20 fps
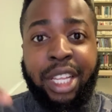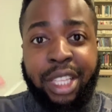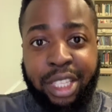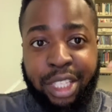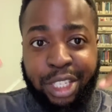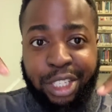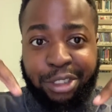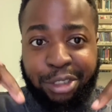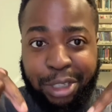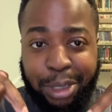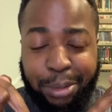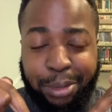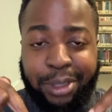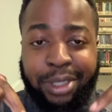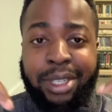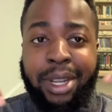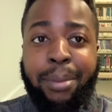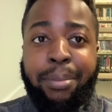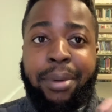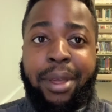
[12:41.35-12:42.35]
the
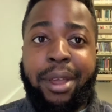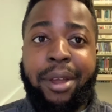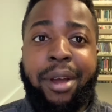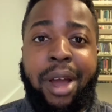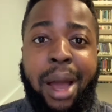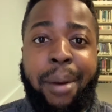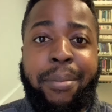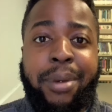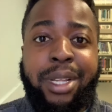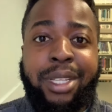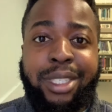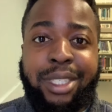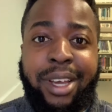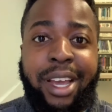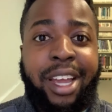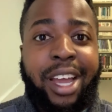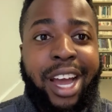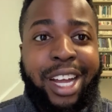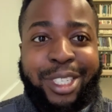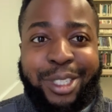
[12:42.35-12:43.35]
description, and pinned comments. So I
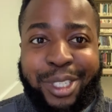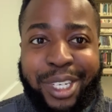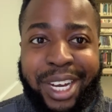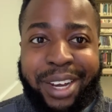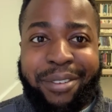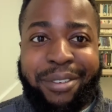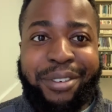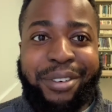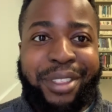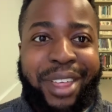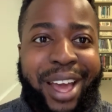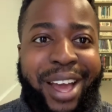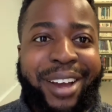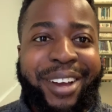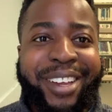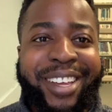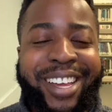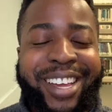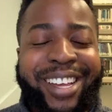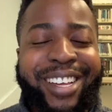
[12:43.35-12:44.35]
got you covered with that,
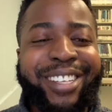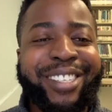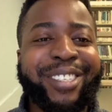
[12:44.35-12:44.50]
okay?